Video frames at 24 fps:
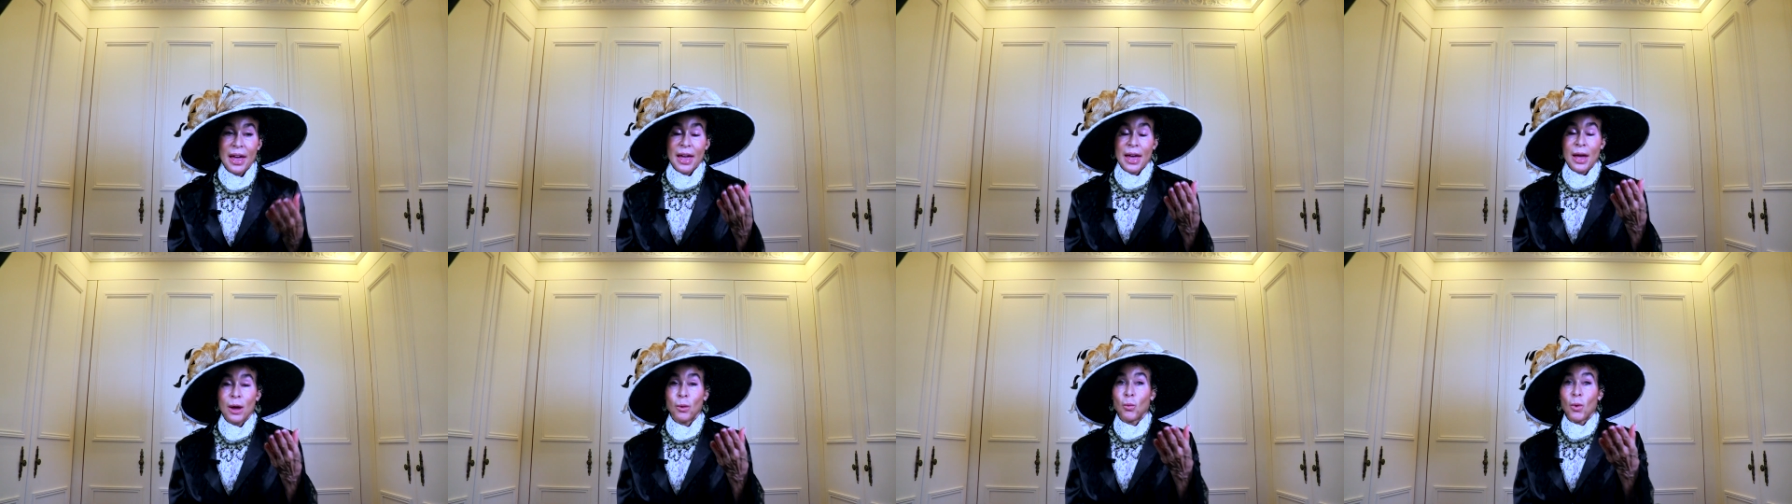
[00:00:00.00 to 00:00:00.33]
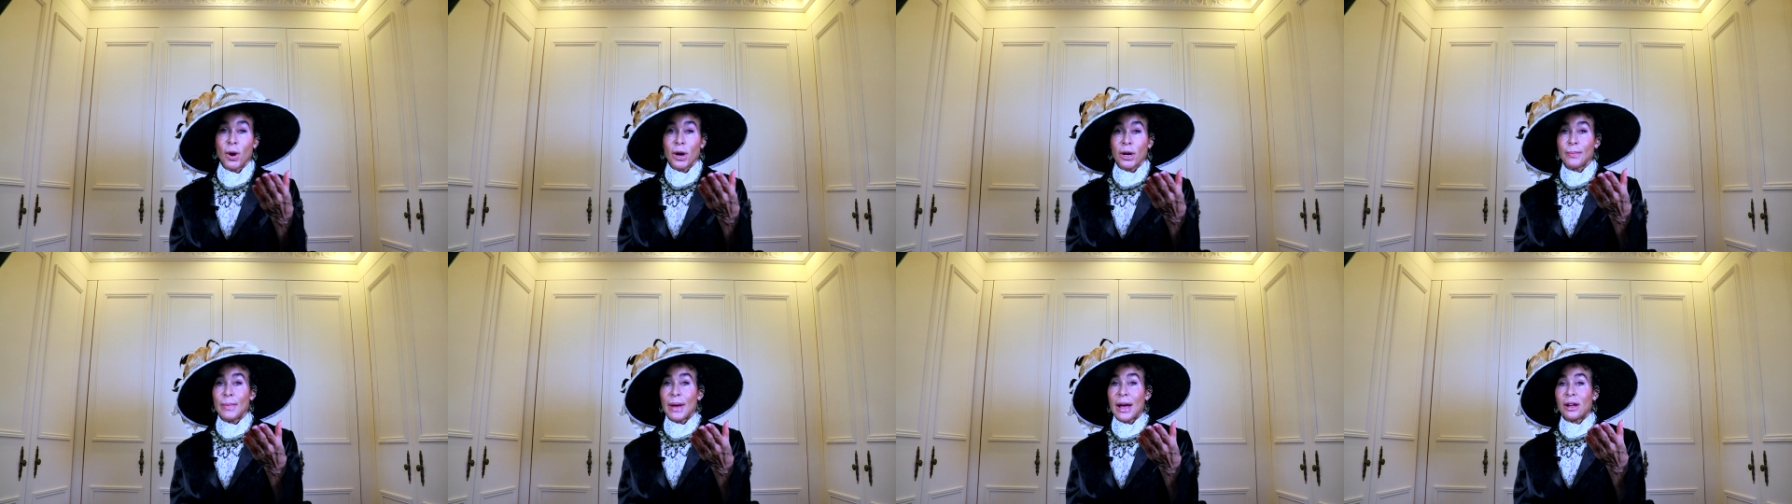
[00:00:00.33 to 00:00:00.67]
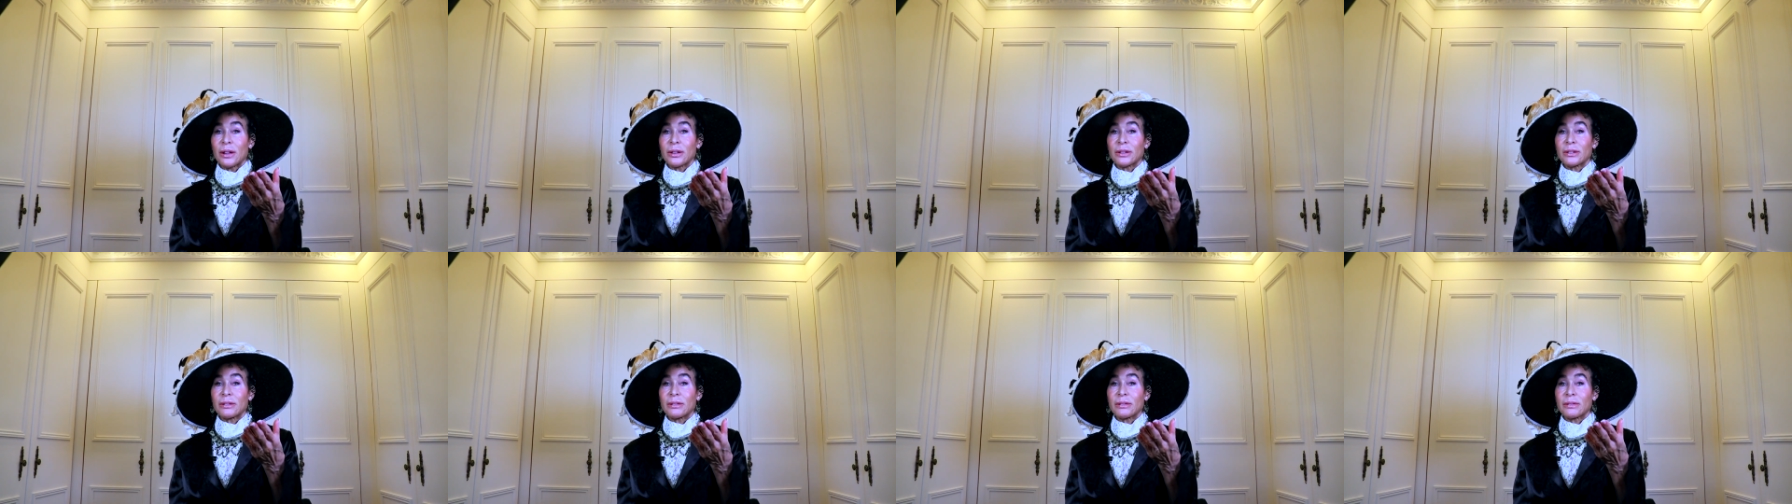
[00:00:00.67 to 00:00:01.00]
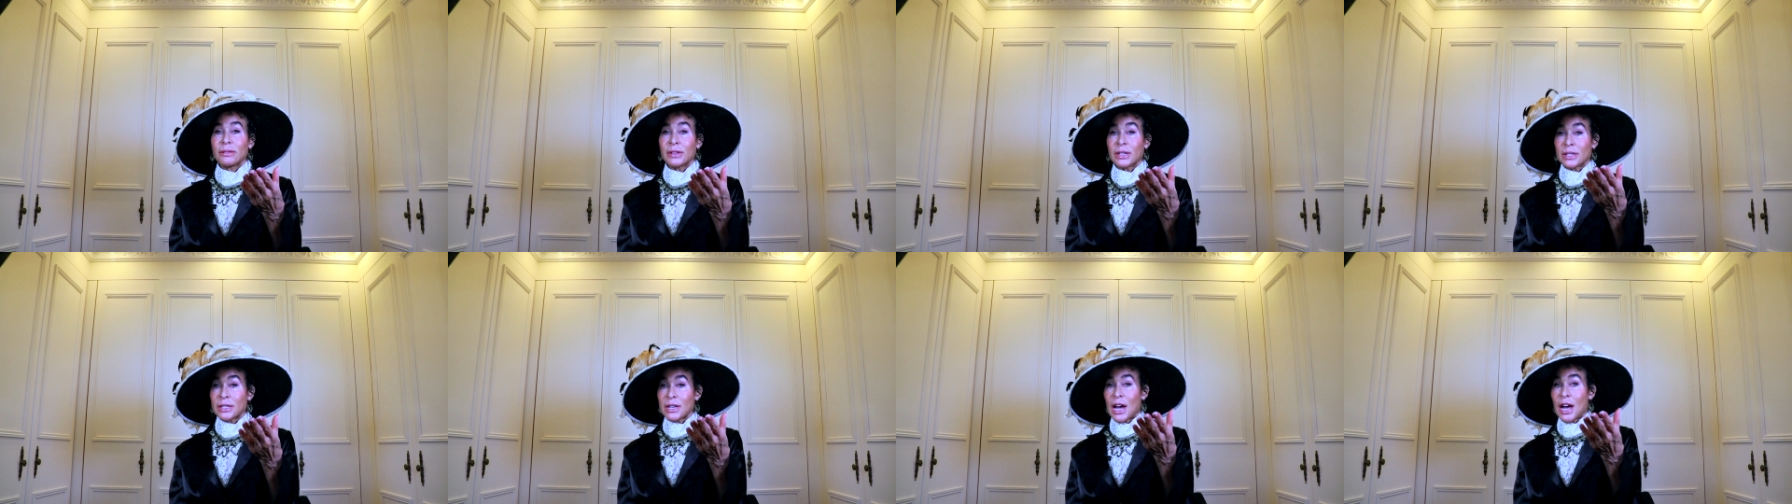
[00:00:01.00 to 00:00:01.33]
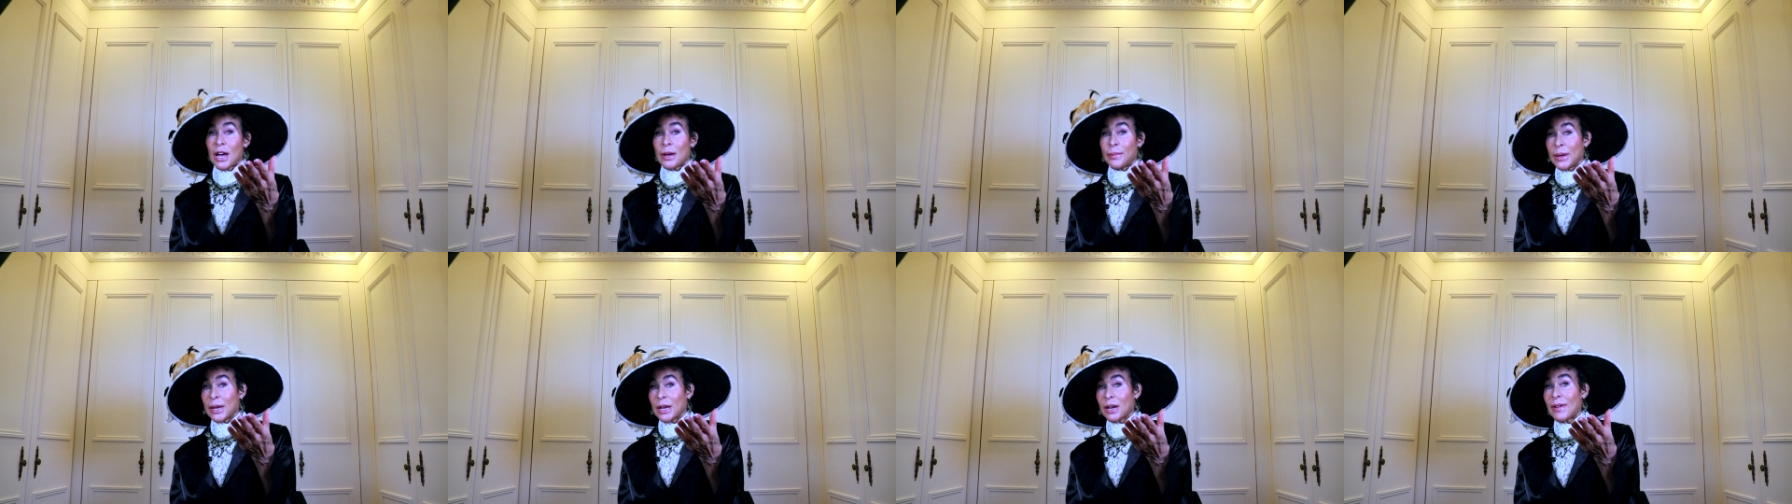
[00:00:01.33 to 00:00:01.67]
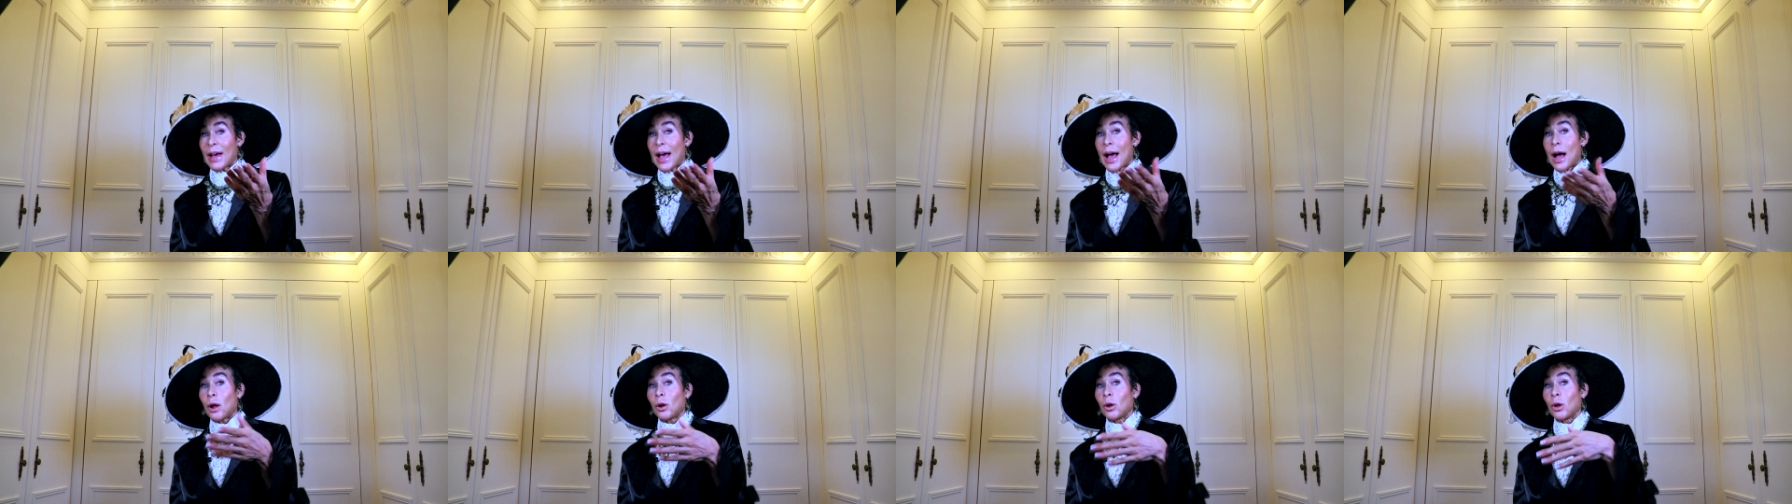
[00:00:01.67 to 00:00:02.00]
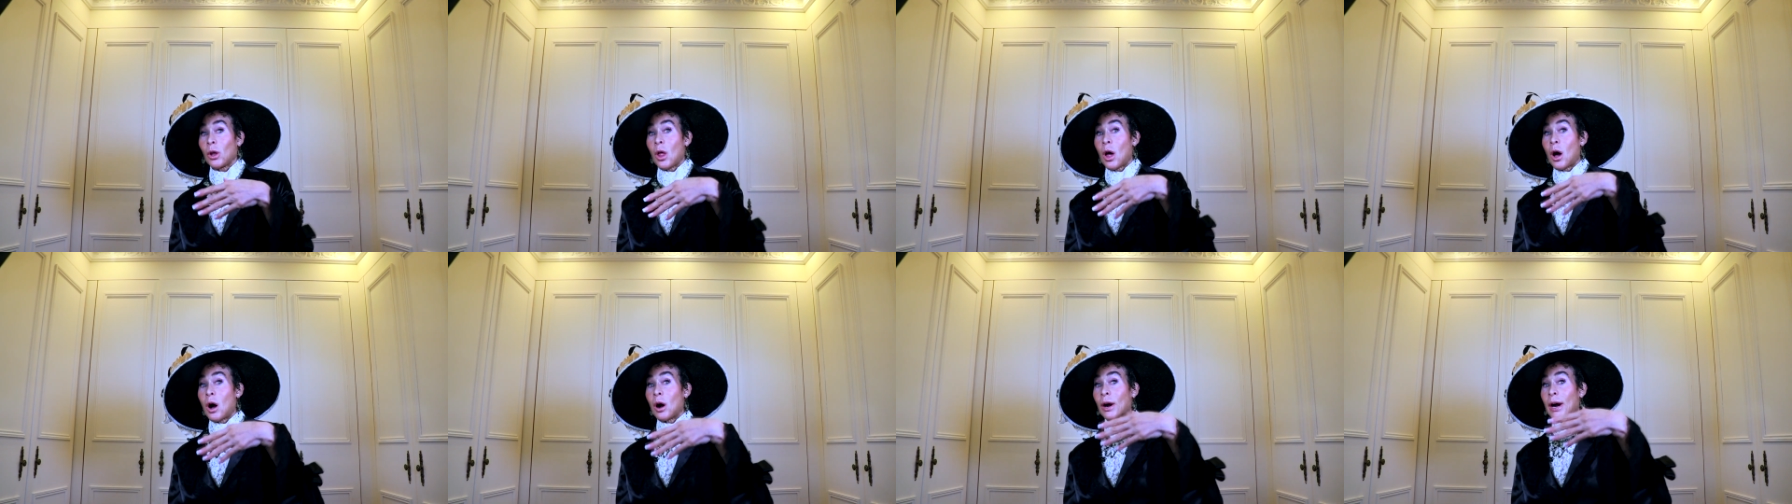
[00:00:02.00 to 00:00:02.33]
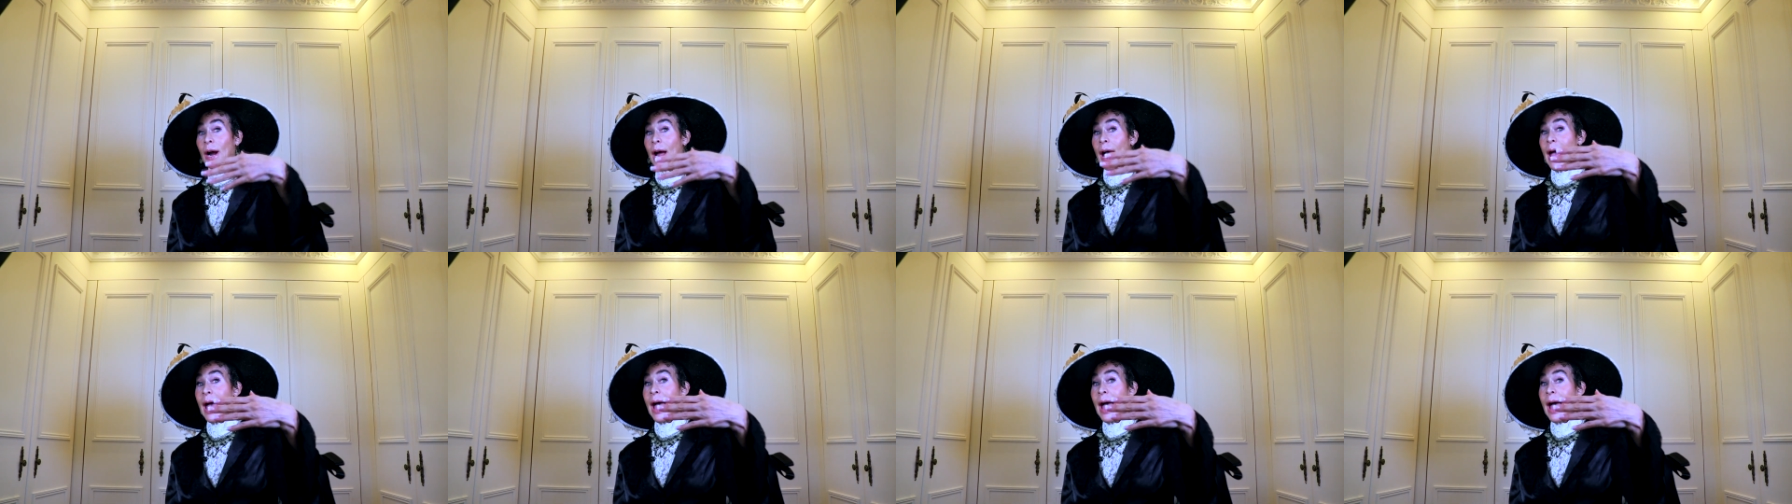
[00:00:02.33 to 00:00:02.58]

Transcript: And what about the timing of how long